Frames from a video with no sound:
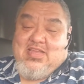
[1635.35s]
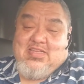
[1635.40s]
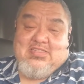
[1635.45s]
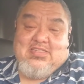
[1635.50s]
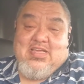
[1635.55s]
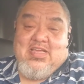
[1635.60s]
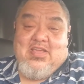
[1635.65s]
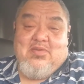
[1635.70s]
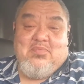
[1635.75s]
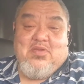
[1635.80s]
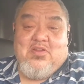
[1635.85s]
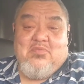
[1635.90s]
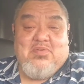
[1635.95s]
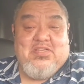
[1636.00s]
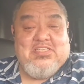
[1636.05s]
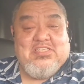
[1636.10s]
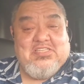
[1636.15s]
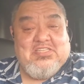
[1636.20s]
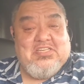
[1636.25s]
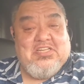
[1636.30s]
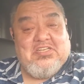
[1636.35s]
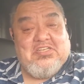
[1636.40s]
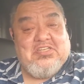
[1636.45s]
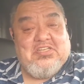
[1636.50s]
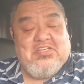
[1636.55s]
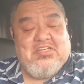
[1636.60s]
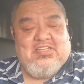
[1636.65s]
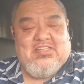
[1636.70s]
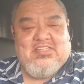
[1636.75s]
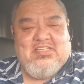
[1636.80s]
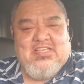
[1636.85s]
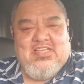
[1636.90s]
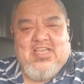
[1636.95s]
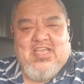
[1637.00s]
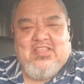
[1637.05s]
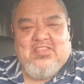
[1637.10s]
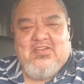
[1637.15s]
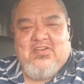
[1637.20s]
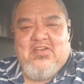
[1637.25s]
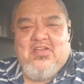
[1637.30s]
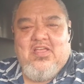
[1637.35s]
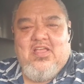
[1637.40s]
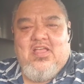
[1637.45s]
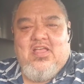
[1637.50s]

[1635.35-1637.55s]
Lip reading: guess I am going to be stitching this together.